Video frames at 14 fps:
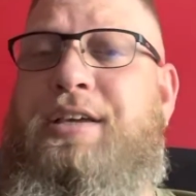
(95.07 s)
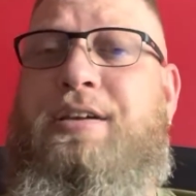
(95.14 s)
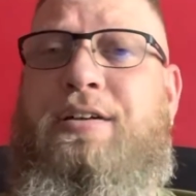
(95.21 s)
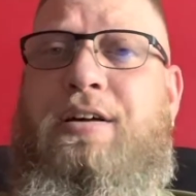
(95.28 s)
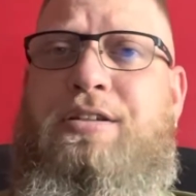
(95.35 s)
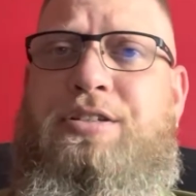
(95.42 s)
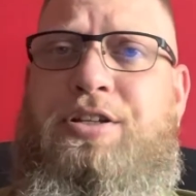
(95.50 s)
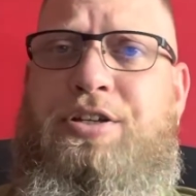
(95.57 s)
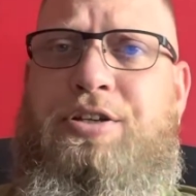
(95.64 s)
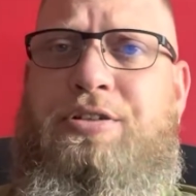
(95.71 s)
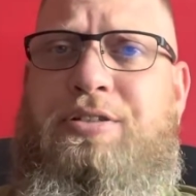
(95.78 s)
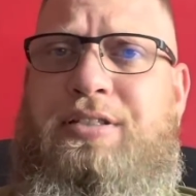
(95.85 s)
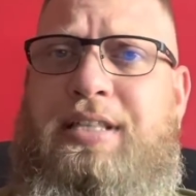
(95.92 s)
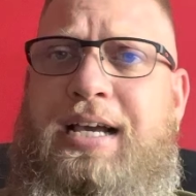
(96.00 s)
could also
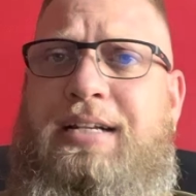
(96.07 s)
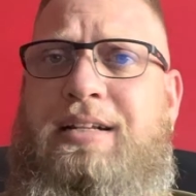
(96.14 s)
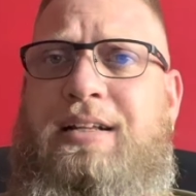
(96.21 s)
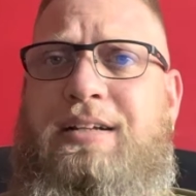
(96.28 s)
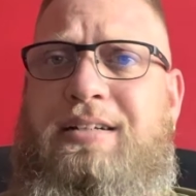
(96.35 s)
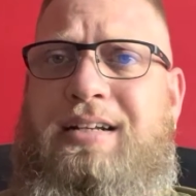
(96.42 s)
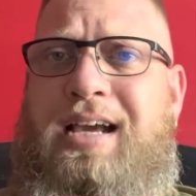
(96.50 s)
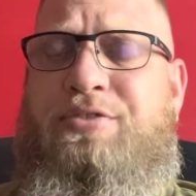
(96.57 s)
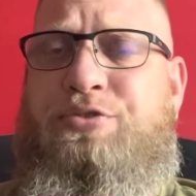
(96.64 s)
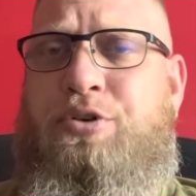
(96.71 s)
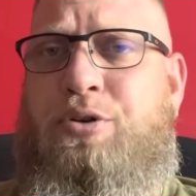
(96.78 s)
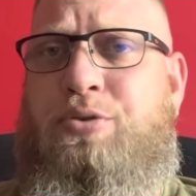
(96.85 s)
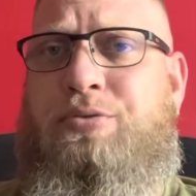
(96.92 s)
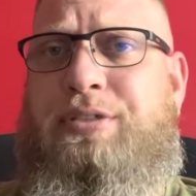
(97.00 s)
use that
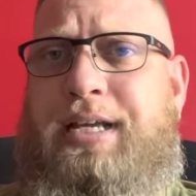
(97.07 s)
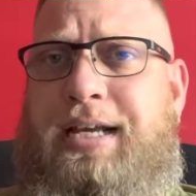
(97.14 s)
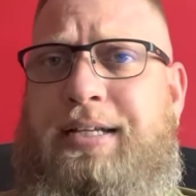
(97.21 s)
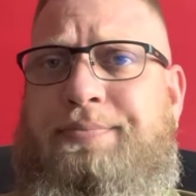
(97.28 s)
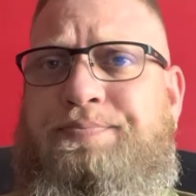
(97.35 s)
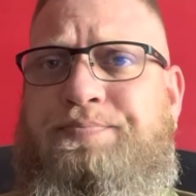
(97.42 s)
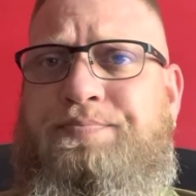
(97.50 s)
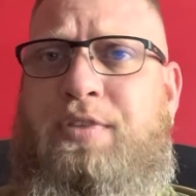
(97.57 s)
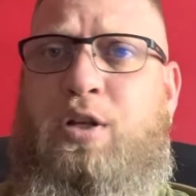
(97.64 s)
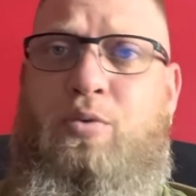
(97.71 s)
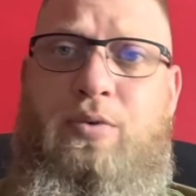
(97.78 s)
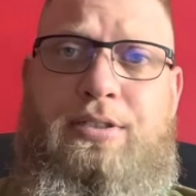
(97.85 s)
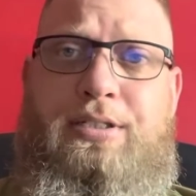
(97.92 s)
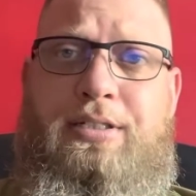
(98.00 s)
Nitro 10,
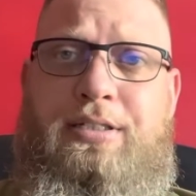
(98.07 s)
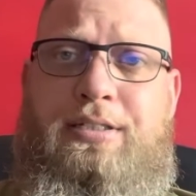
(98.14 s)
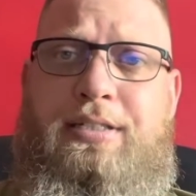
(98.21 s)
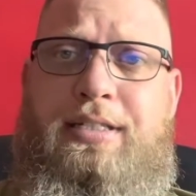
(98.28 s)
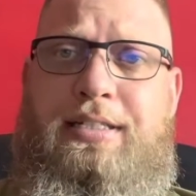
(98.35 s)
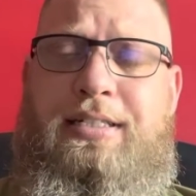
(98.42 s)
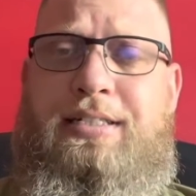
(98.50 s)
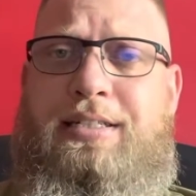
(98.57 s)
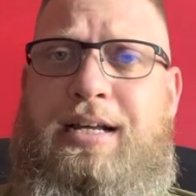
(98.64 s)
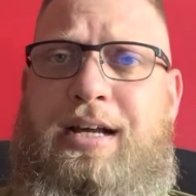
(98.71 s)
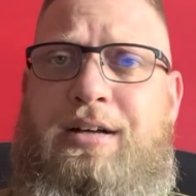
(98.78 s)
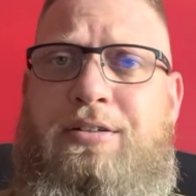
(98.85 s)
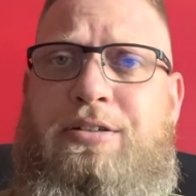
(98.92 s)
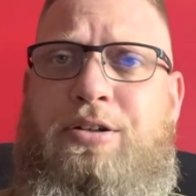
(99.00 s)
which is the
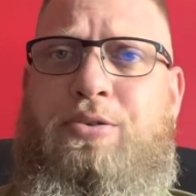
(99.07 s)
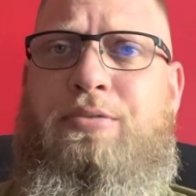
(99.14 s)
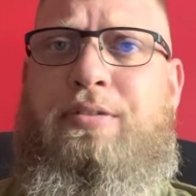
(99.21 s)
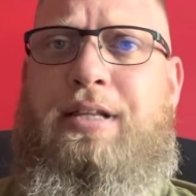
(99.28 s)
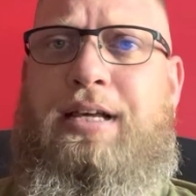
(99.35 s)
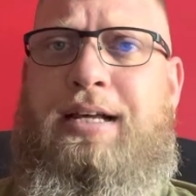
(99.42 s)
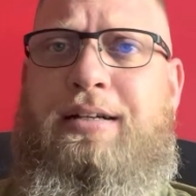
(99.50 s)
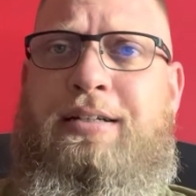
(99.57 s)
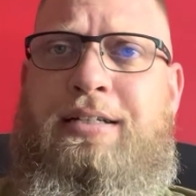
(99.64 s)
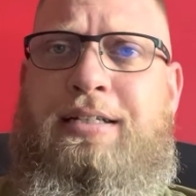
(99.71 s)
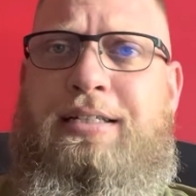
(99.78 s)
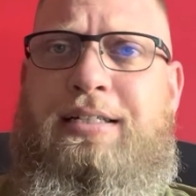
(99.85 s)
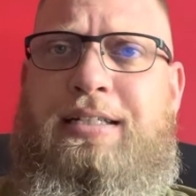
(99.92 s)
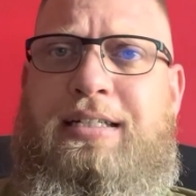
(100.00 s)
discount code that
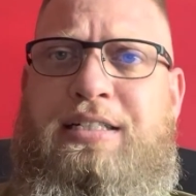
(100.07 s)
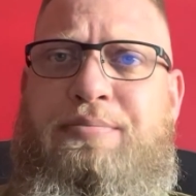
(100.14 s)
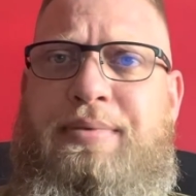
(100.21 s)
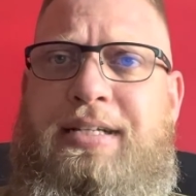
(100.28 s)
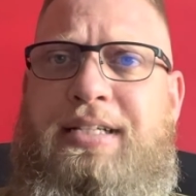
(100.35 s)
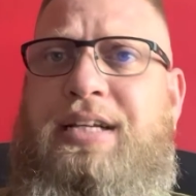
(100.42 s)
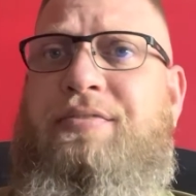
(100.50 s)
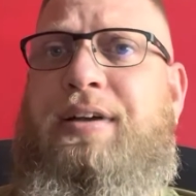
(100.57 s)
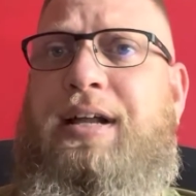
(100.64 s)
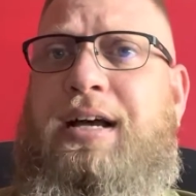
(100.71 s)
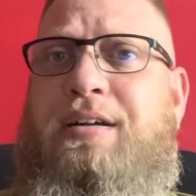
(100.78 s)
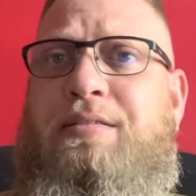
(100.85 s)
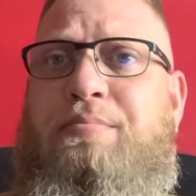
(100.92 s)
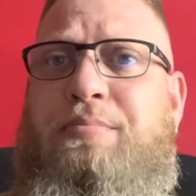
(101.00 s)
is being given
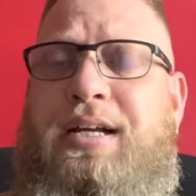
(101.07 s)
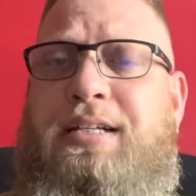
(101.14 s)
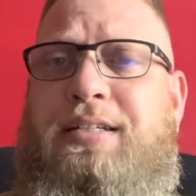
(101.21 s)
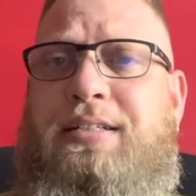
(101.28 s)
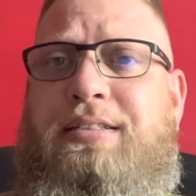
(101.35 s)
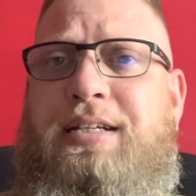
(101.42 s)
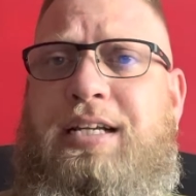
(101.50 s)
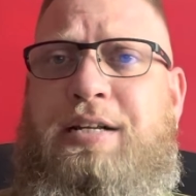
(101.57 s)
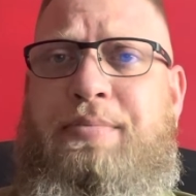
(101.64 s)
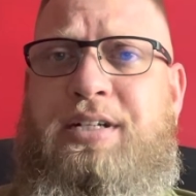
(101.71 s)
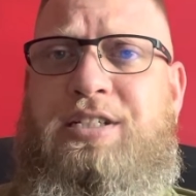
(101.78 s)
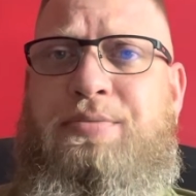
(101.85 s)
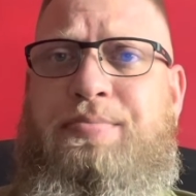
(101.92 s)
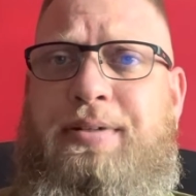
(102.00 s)
out by Kentucky
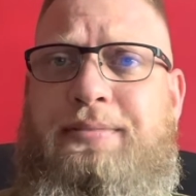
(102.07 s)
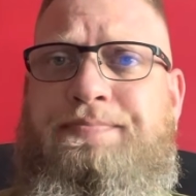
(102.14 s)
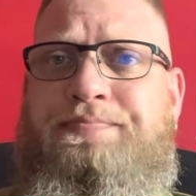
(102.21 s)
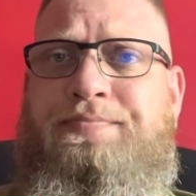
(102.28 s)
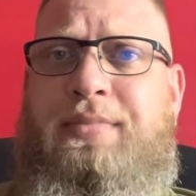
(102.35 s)
Beardsman,